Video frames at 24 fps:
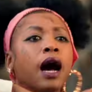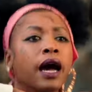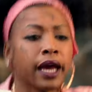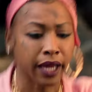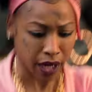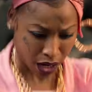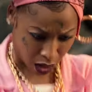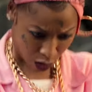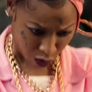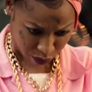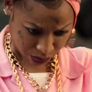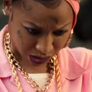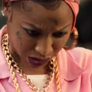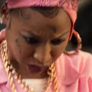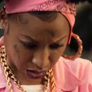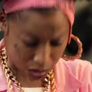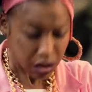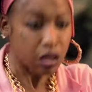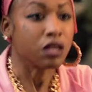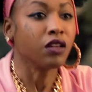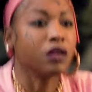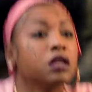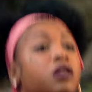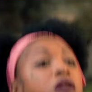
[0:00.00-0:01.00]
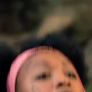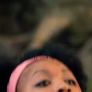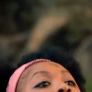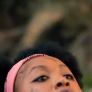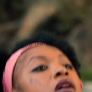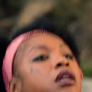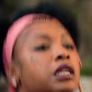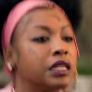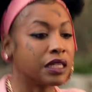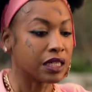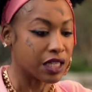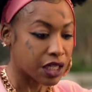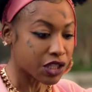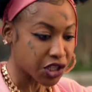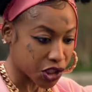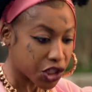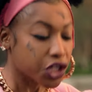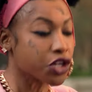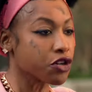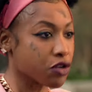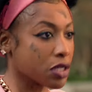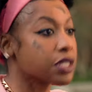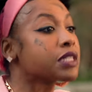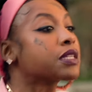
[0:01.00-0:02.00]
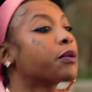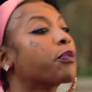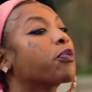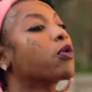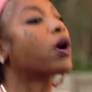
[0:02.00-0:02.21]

Hey, homie. This here is a